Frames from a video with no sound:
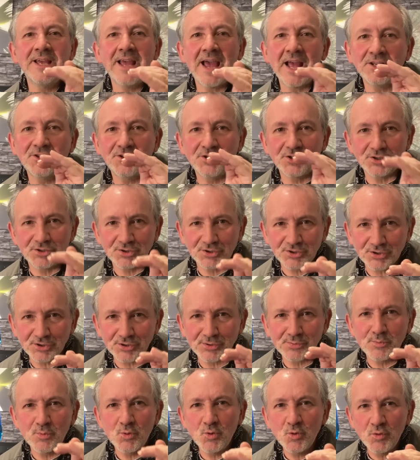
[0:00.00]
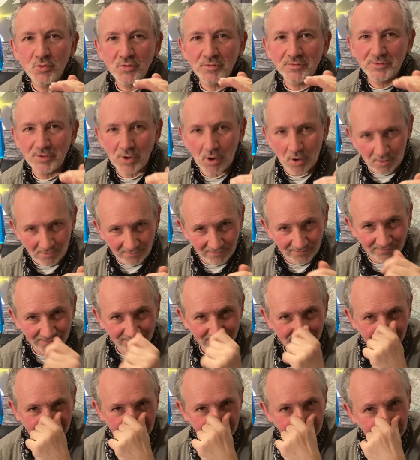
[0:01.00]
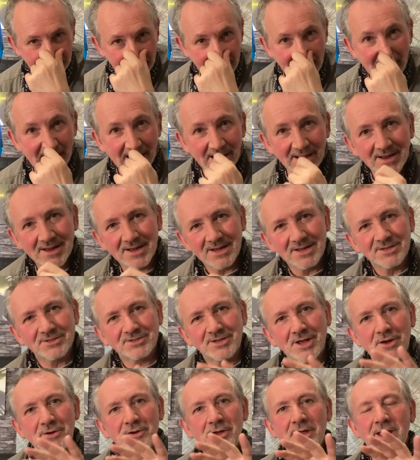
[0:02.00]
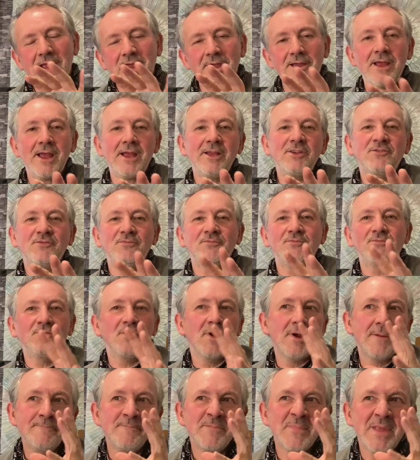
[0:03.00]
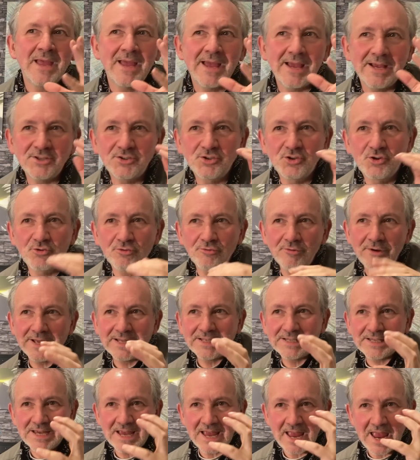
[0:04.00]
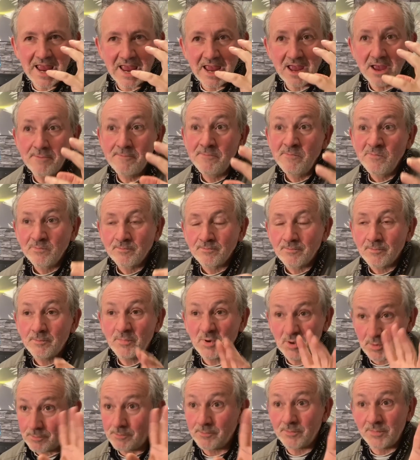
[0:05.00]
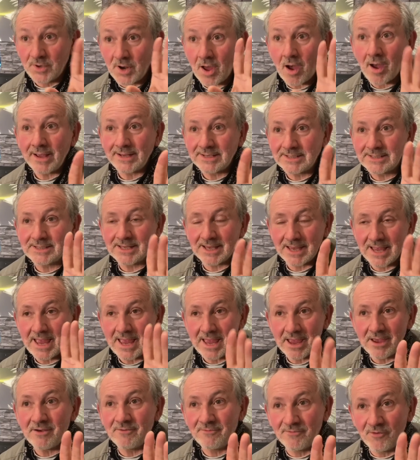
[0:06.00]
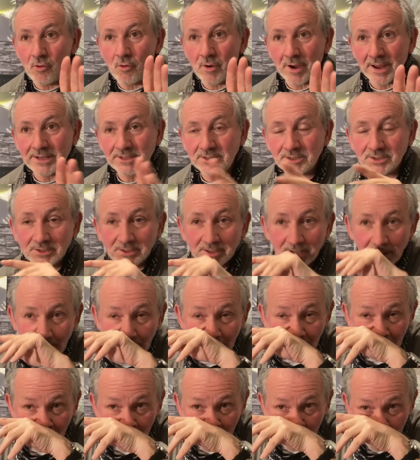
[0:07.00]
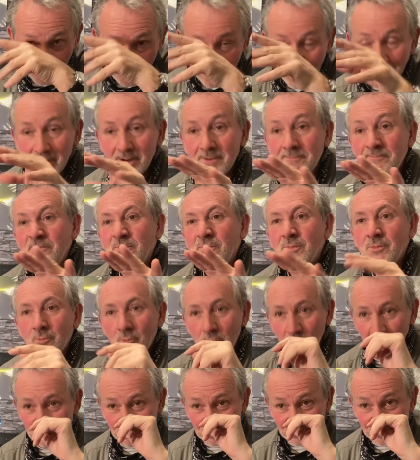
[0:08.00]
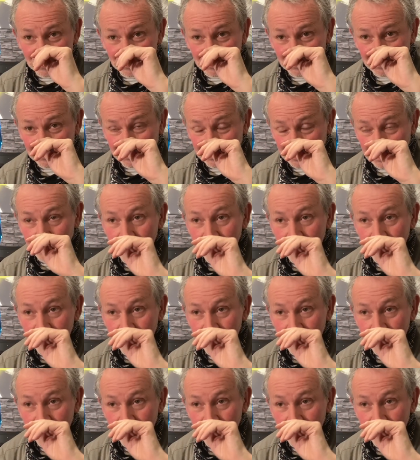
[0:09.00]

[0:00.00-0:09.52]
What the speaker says: edges smoothed off, yeah. So his gritty but nice to hear voice was just